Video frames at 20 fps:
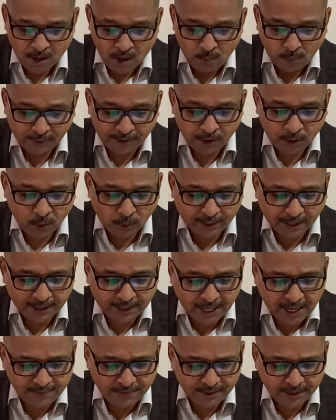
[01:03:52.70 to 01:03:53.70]
When you look at
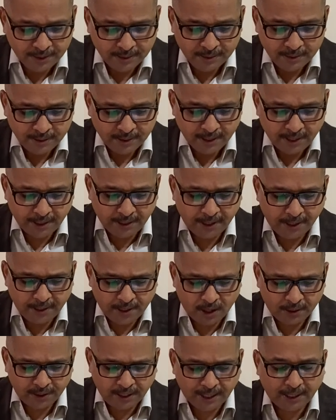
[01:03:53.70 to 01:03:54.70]
David, he did
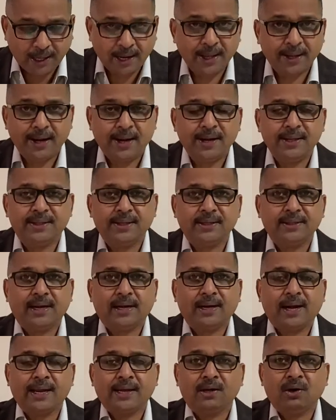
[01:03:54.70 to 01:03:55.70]
not declare anything
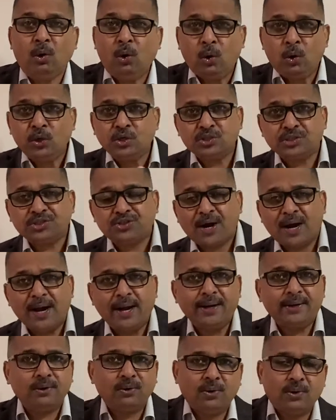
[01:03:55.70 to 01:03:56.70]
that like, oh, he's a
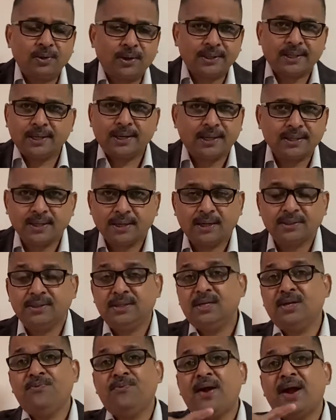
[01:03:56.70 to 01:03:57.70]
giant, no, nothing, nothing.
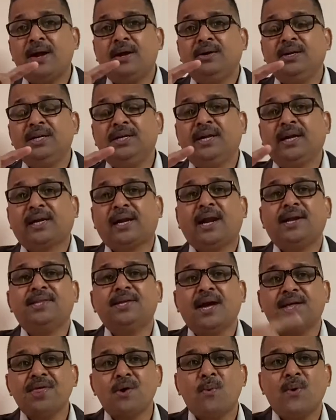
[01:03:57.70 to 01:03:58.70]
He, he declared
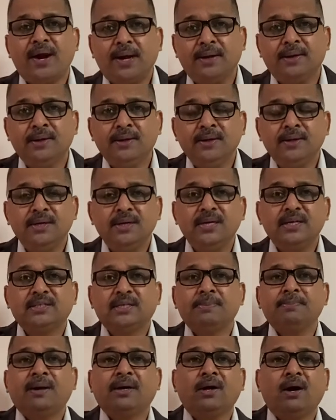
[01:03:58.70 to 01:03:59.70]
the other way. He
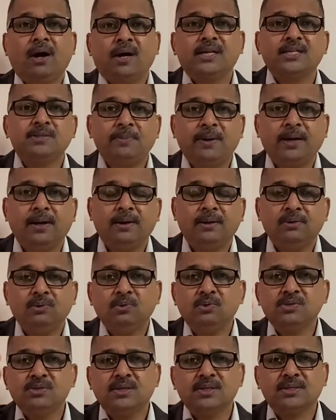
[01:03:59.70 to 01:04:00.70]
said, my God is bigger.
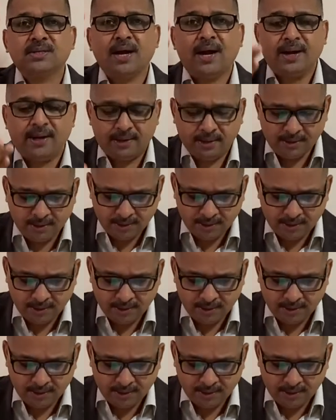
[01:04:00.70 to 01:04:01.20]
Who is this guy?